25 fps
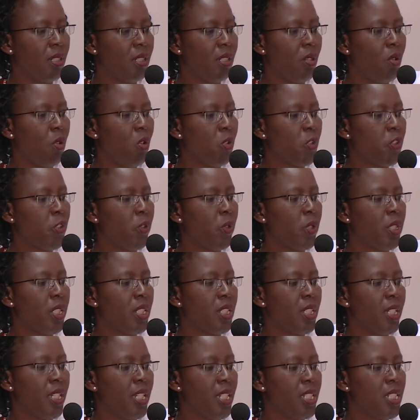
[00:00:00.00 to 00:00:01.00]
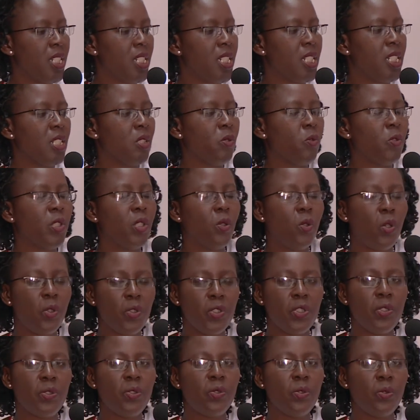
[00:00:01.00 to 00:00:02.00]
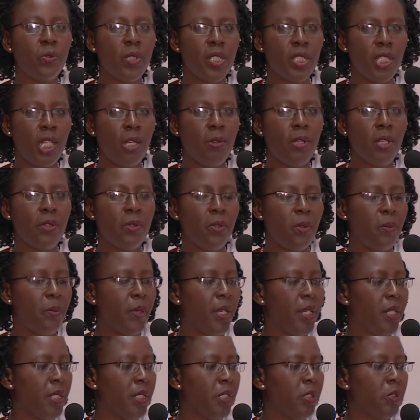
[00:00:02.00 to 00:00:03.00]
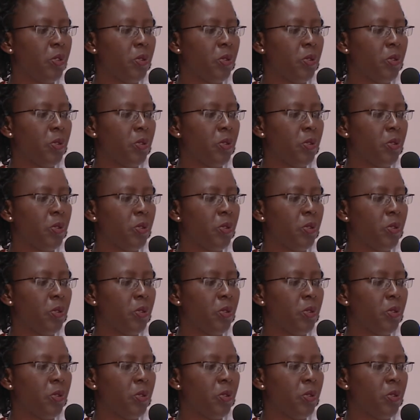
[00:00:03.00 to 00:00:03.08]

also in addition, we continue with our normal